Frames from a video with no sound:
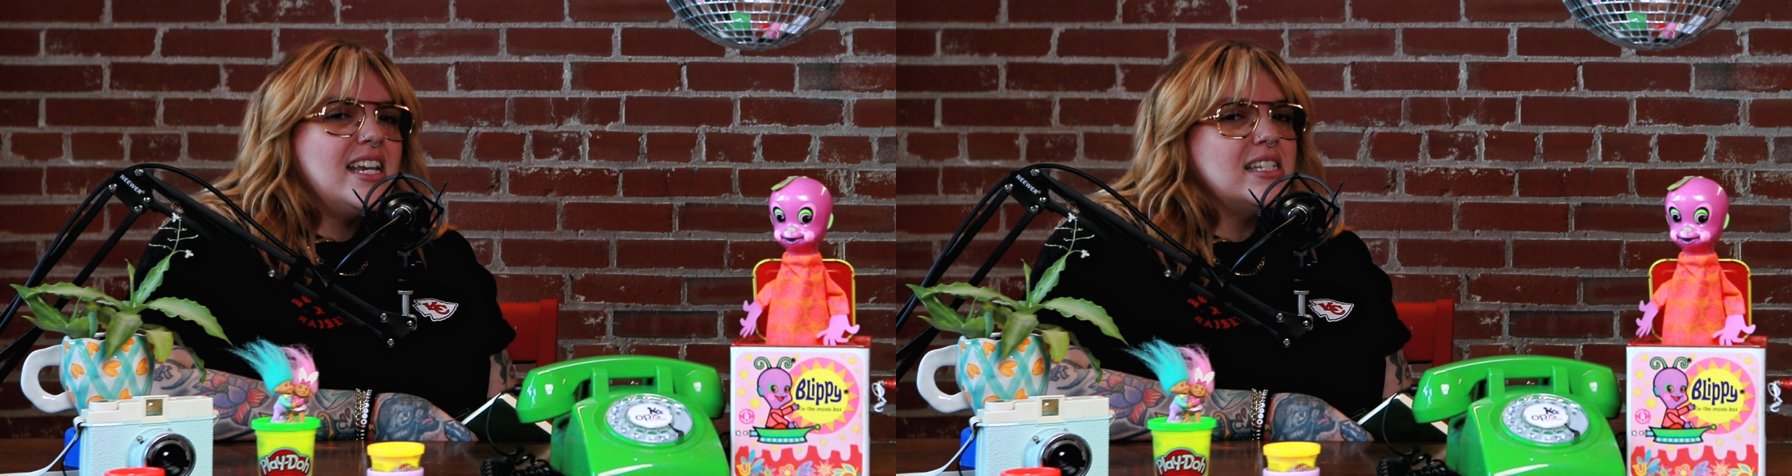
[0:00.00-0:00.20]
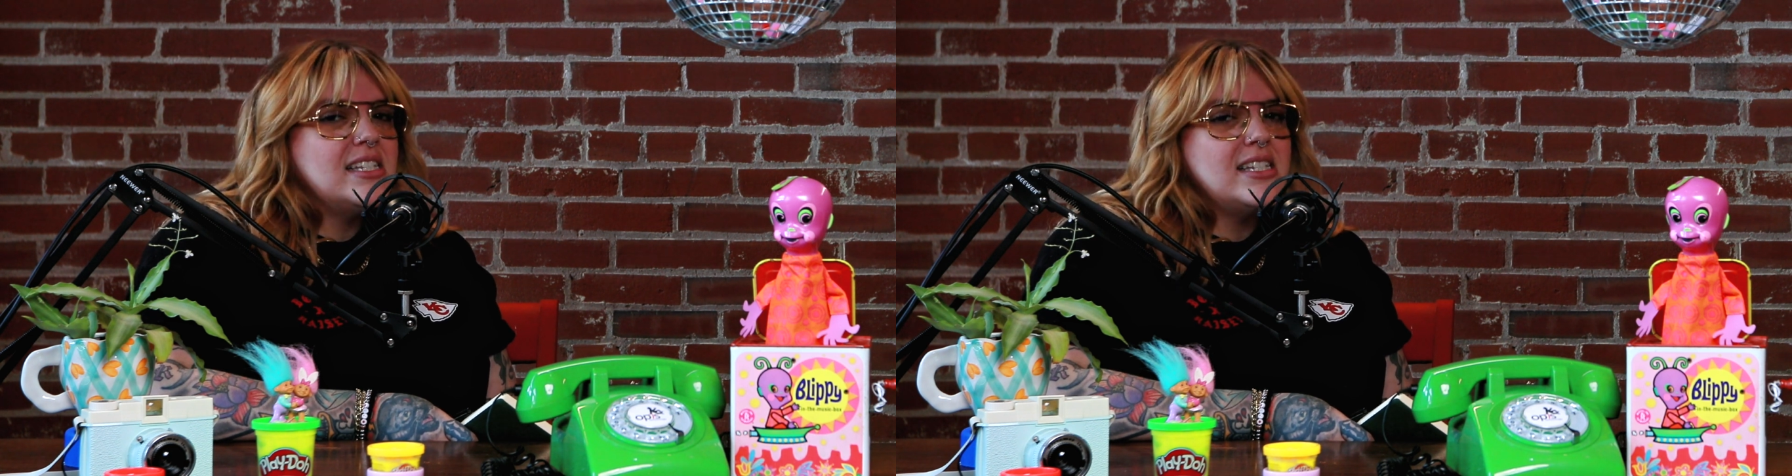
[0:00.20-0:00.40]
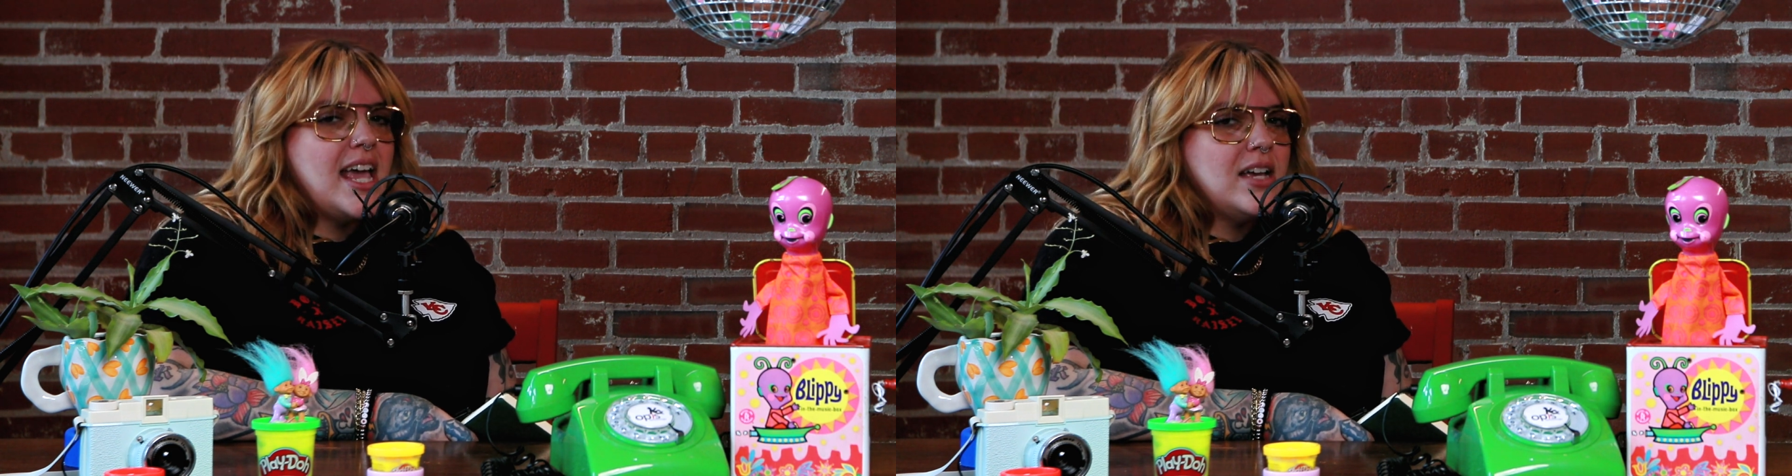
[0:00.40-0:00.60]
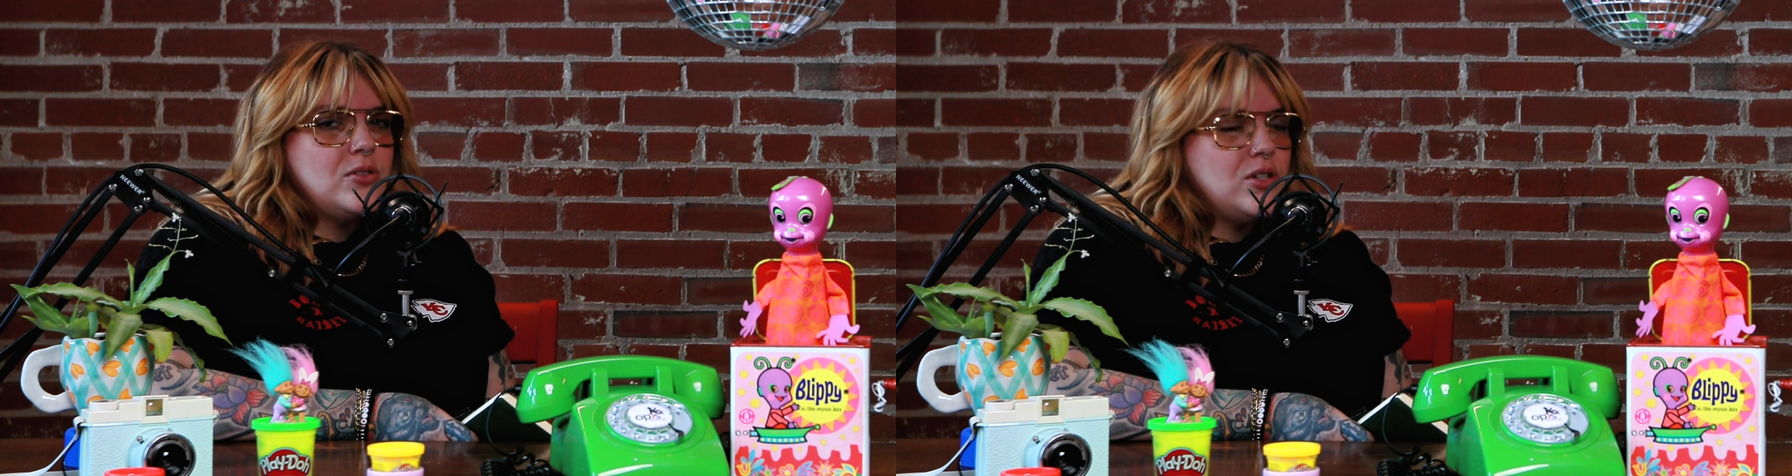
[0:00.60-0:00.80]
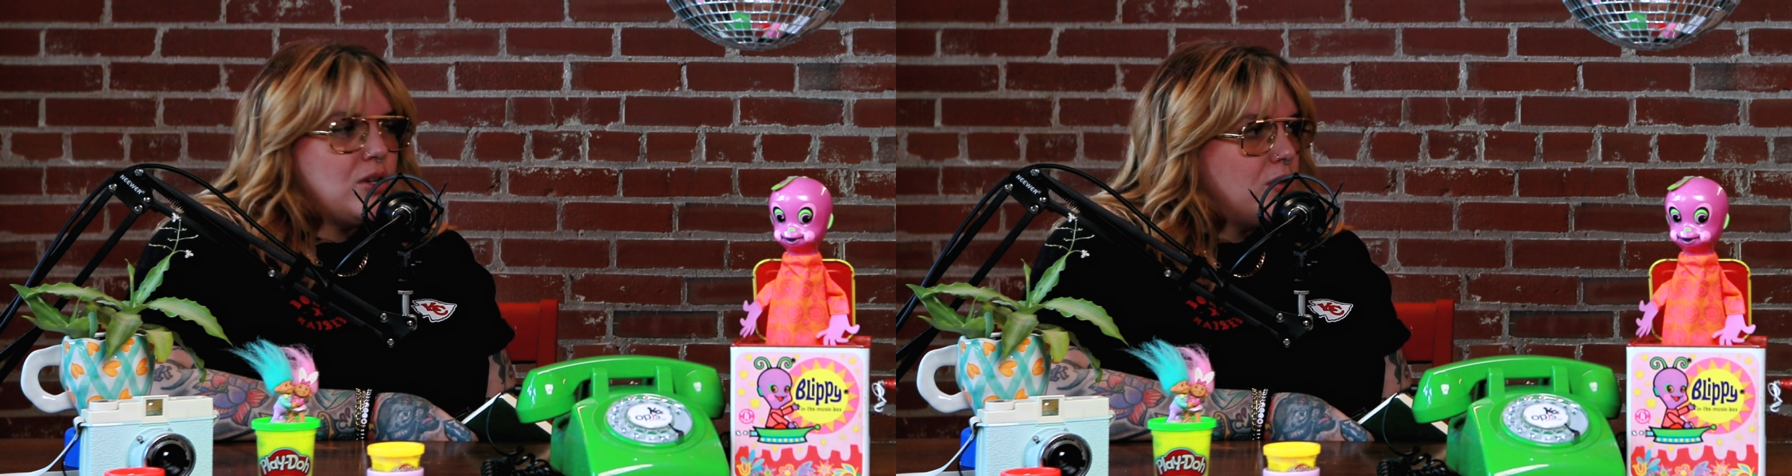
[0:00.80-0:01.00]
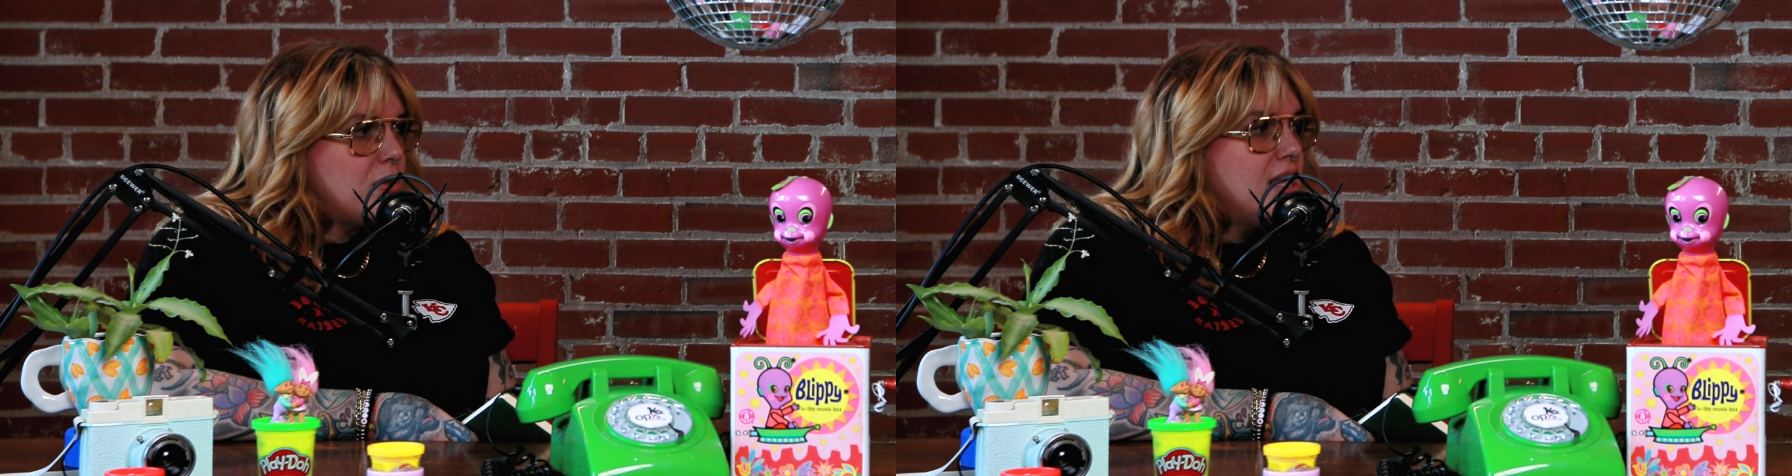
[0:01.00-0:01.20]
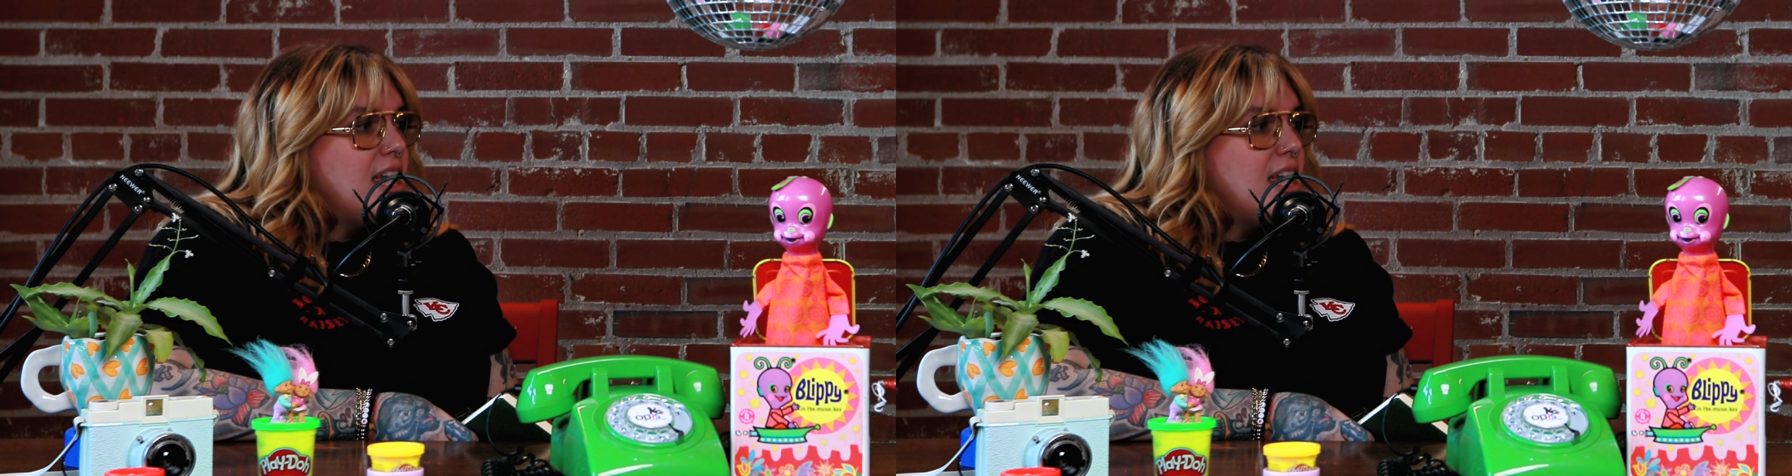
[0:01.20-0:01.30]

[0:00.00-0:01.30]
he has a snaggle tooth,